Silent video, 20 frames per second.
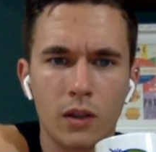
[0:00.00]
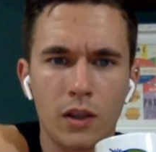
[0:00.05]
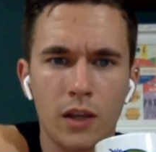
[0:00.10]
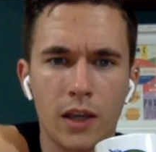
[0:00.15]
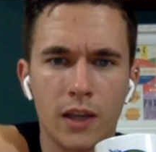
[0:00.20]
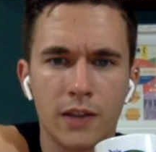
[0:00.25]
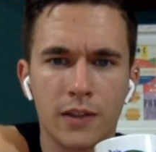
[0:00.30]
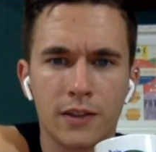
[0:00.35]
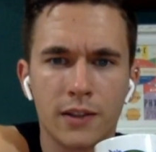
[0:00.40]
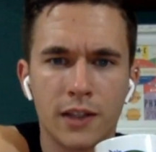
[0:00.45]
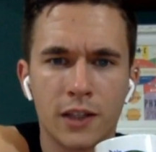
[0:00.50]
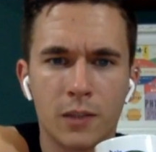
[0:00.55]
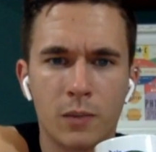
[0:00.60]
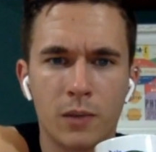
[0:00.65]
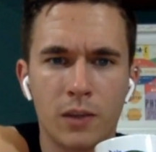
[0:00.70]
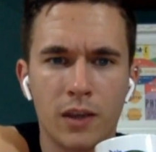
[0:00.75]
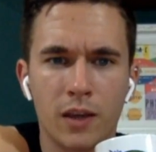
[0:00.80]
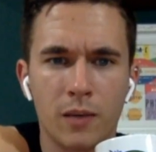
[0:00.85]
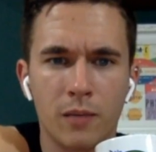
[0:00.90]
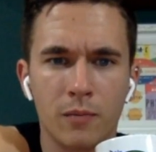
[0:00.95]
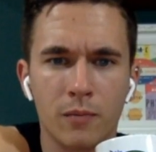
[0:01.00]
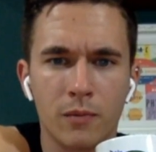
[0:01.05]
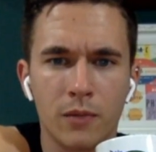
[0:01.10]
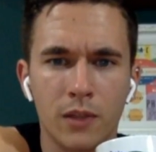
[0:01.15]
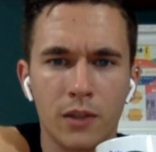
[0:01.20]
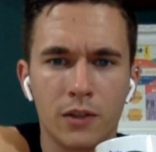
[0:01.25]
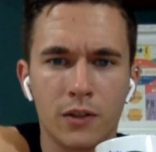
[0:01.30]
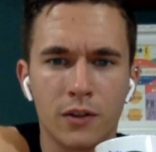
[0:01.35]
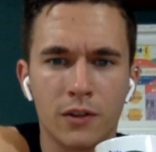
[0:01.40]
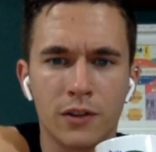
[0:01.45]
Yeah, 6 p.m.
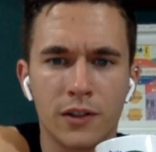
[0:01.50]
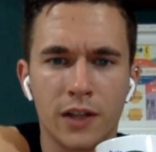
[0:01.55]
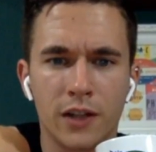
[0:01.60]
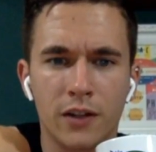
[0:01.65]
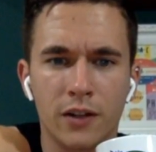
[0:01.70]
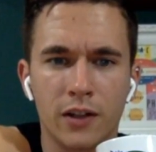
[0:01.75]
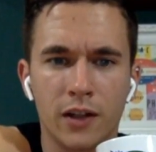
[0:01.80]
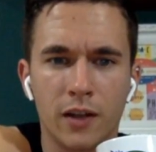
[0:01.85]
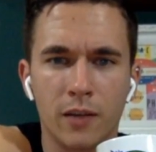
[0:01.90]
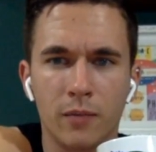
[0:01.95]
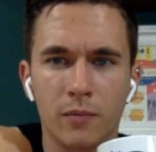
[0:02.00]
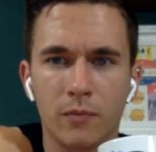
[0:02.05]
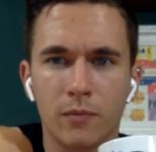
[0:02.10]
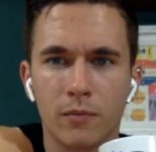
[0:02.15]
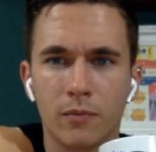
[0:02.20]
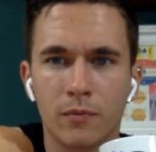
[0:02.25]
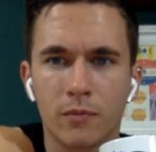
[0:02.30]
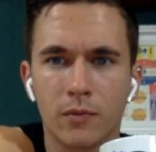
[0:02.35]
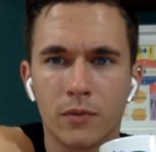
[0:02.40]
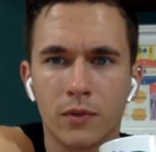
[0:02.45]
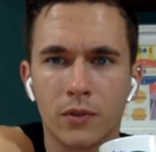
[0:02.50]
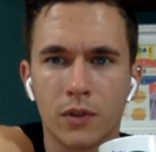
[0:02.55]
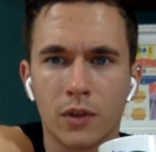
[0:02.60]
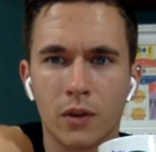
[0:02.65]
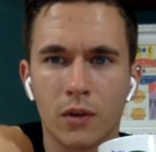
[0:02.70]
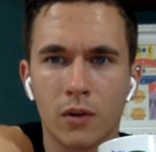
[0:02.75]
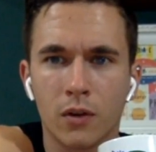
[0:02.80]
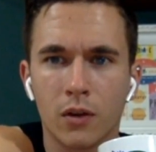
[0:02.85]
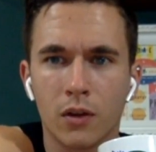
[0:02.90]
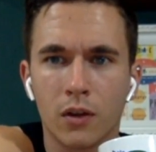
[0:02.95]
Eastern Standard Time.
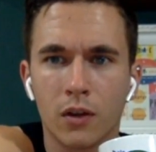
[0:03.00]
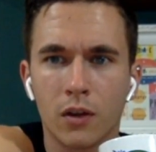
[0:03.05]
So